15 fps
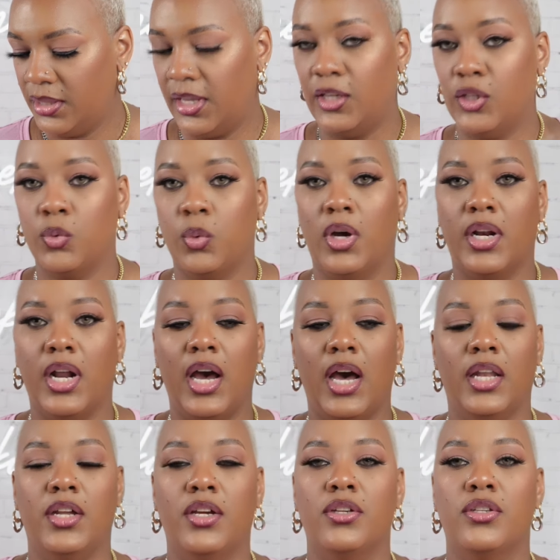They
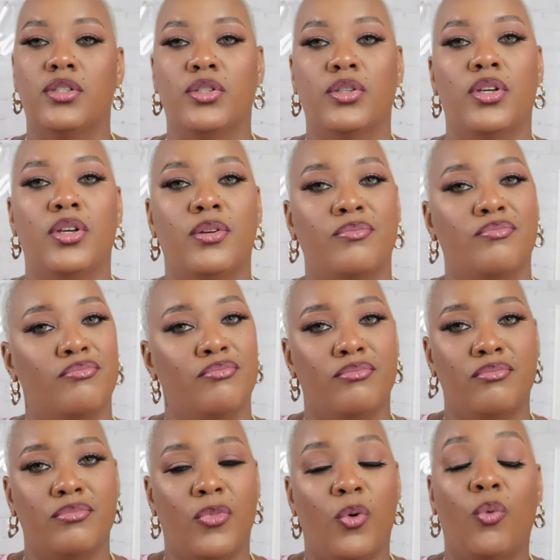$12,
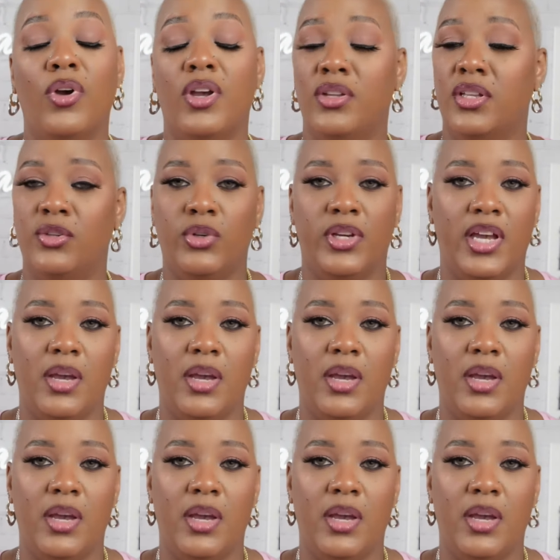and you